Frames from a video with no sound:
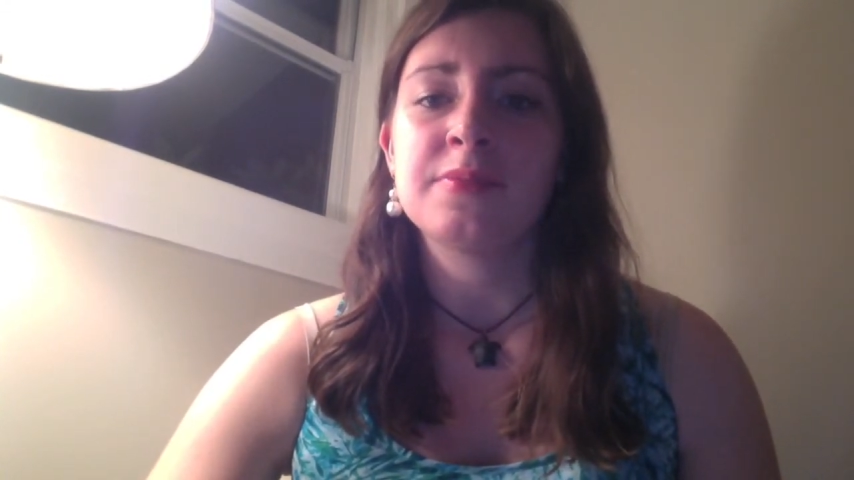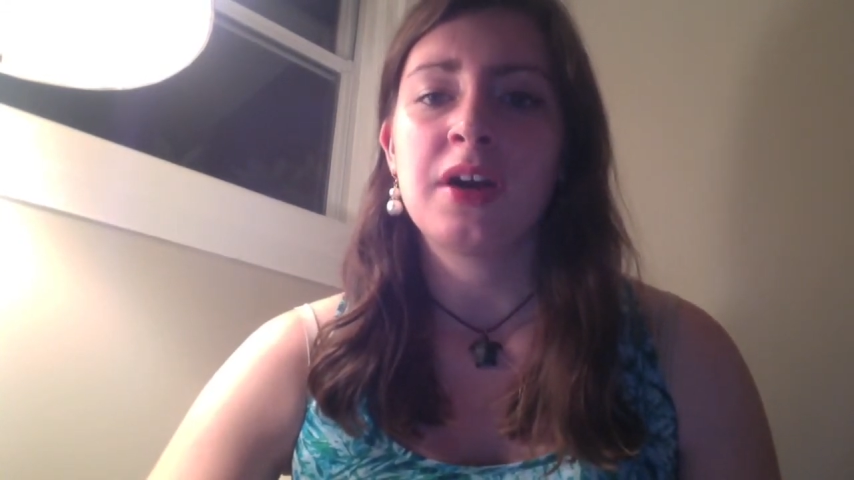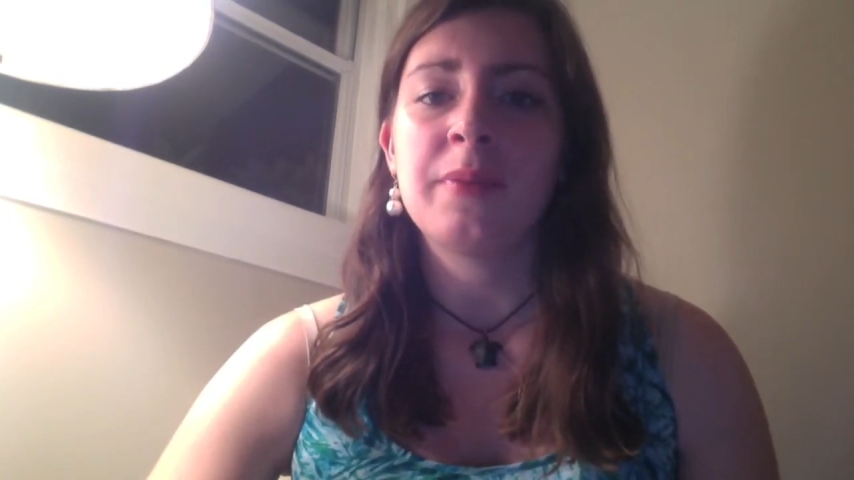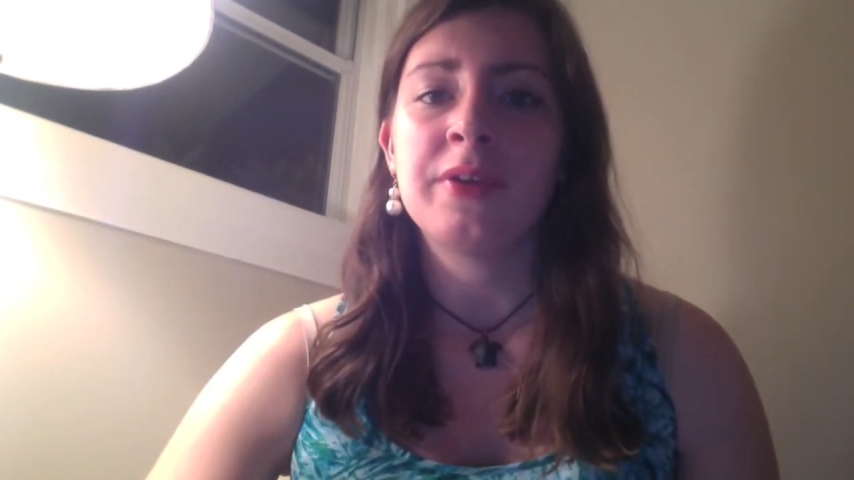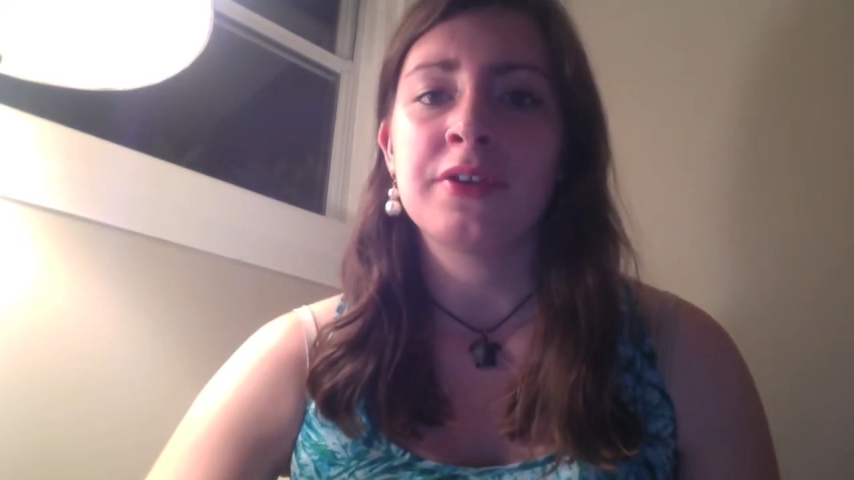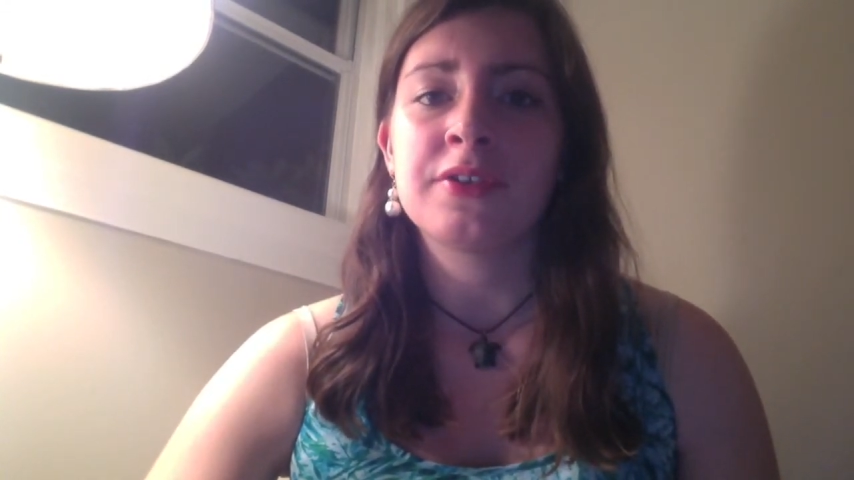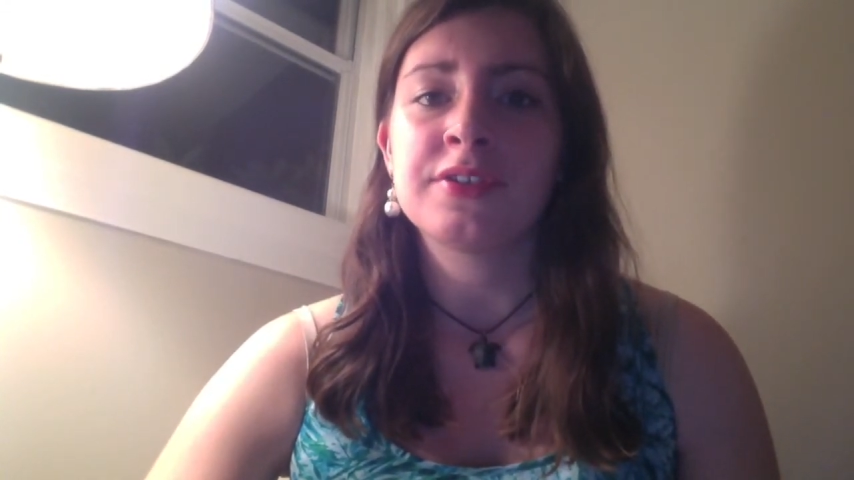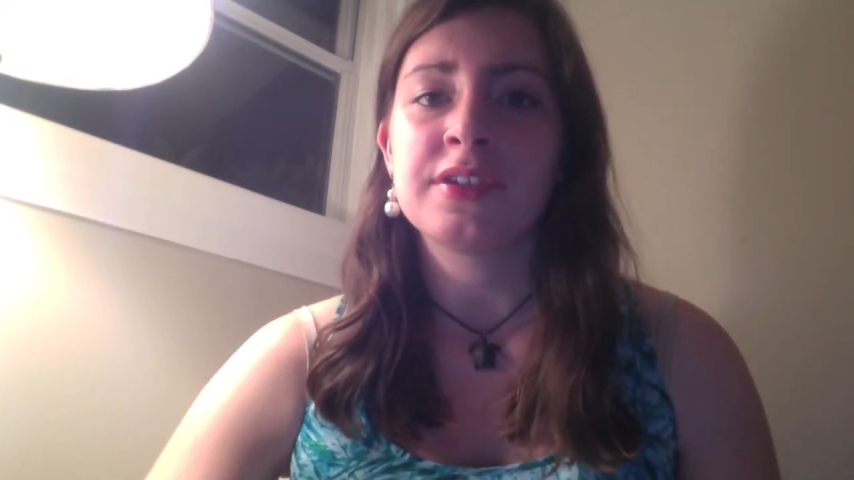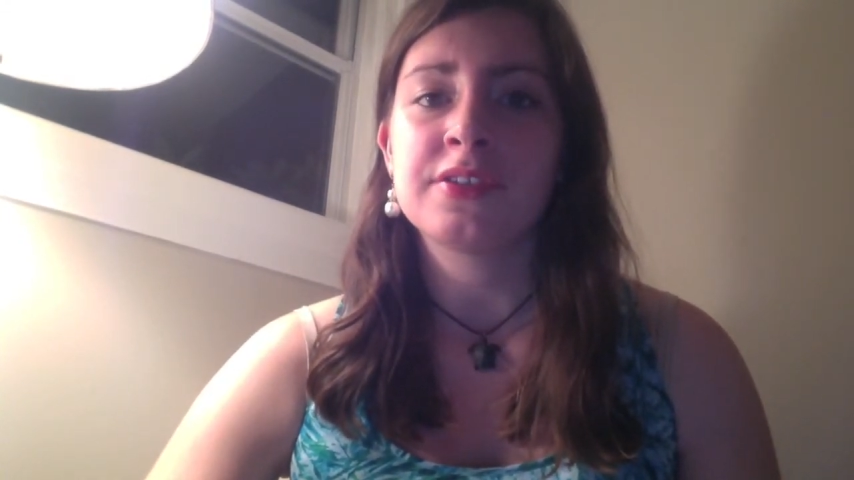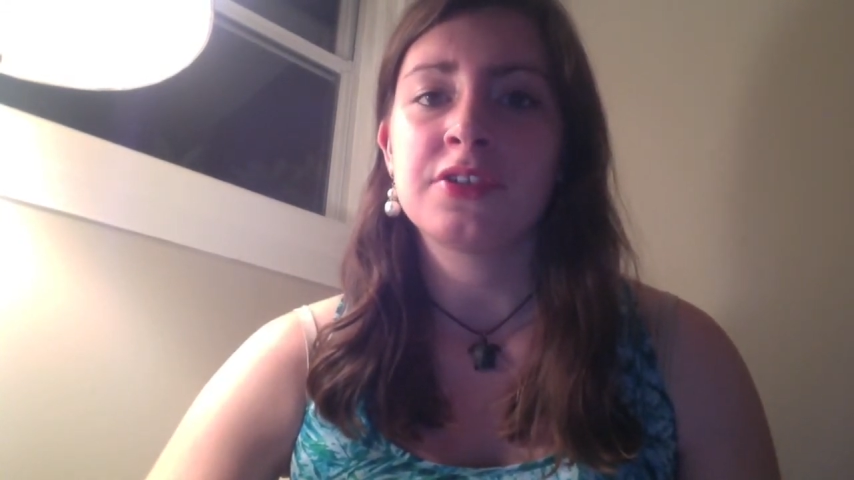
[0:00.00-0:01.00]
mom and her
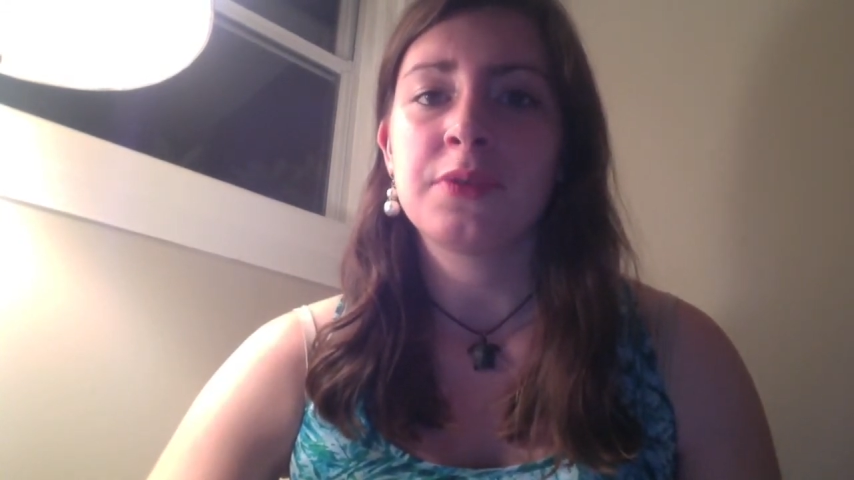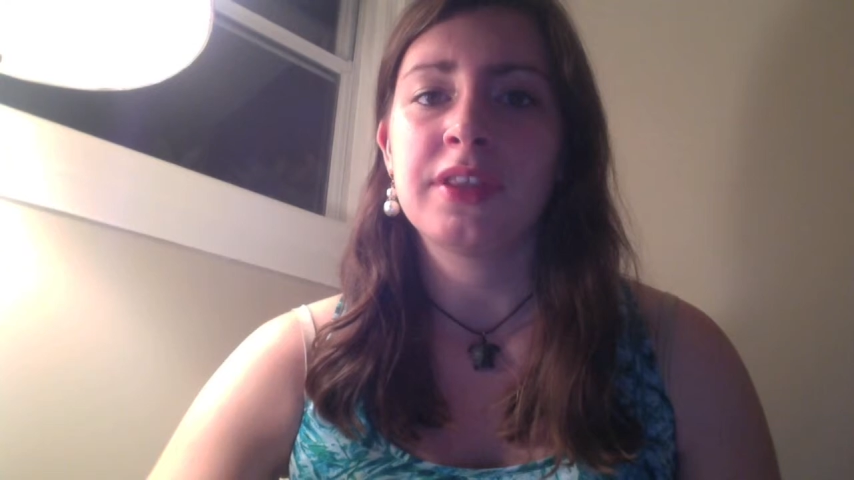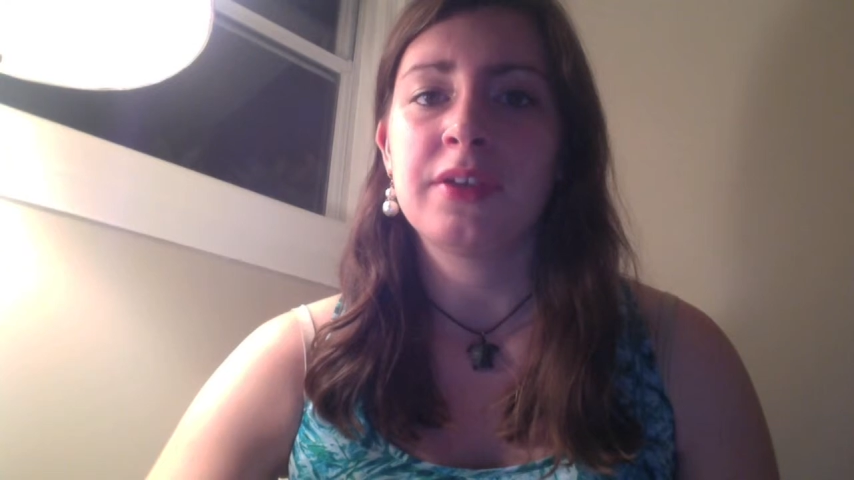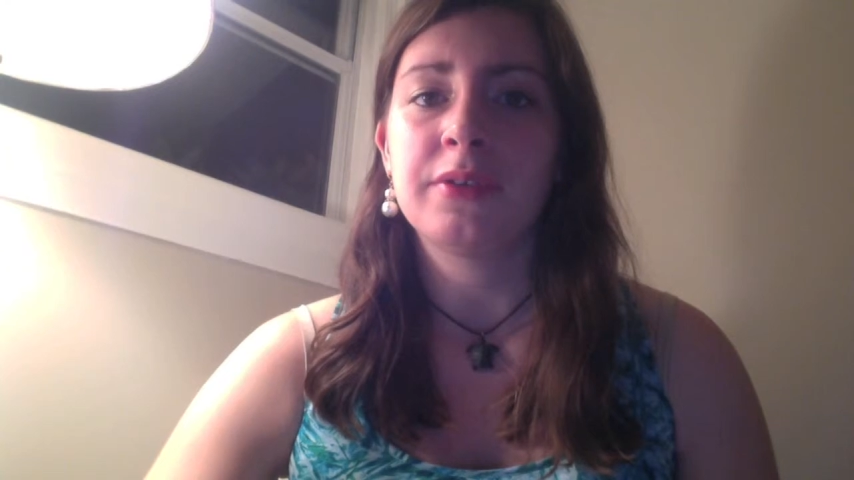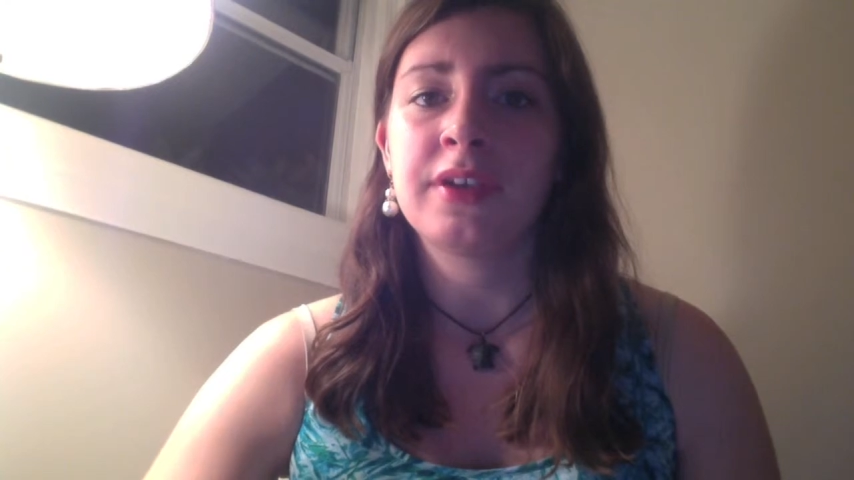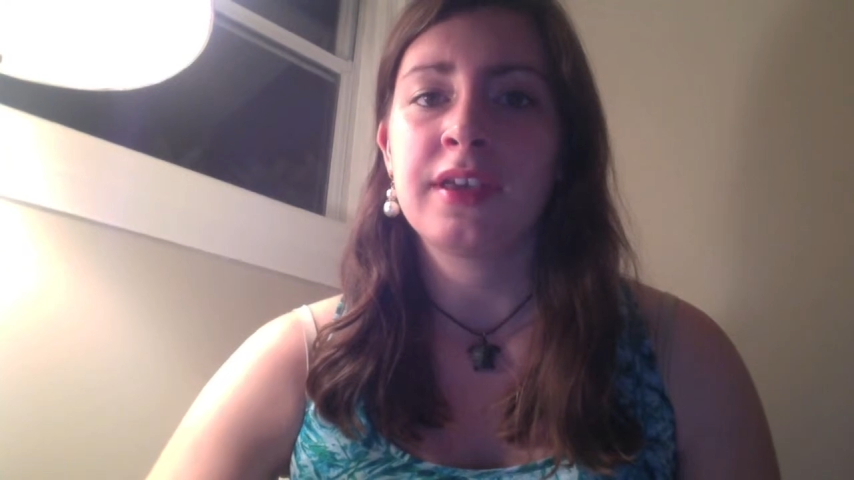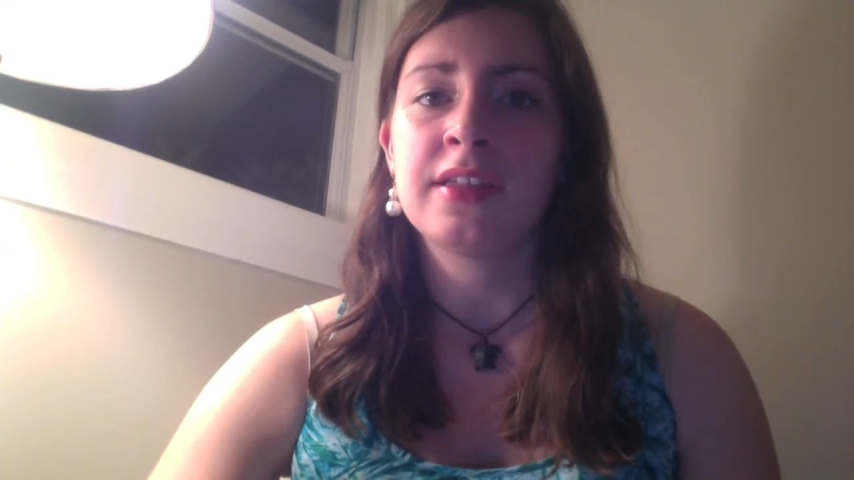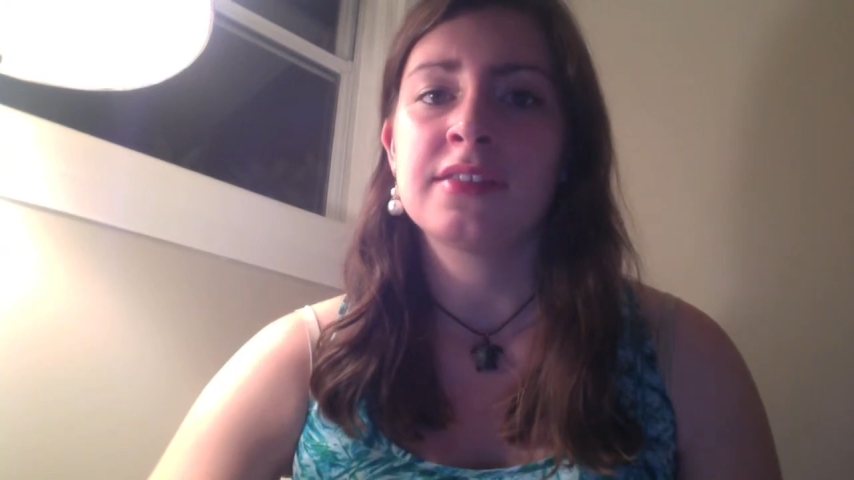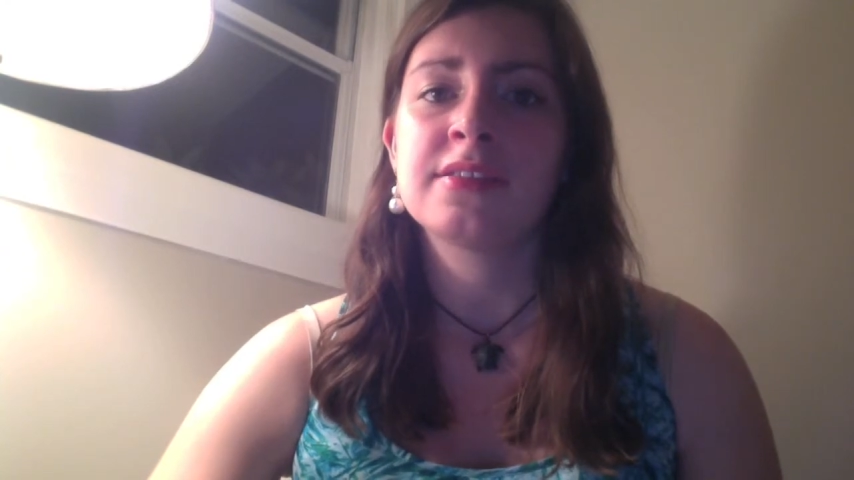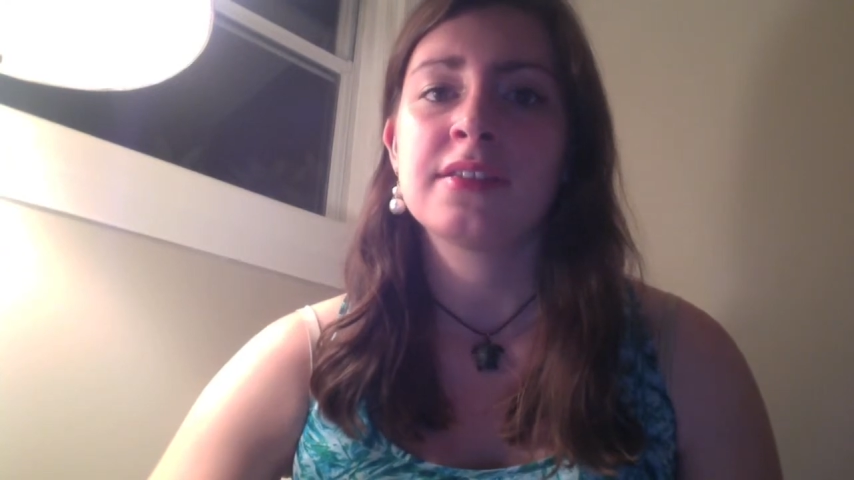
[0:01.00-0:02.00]
sister when they were
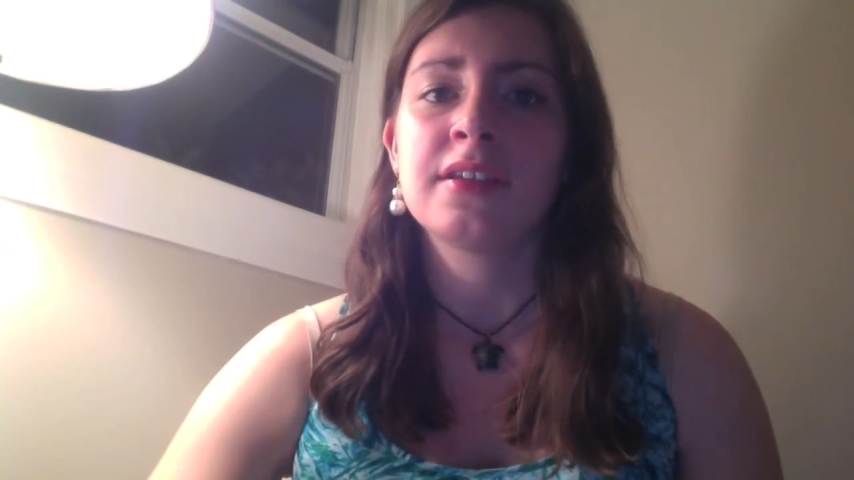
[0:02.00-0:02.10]
kids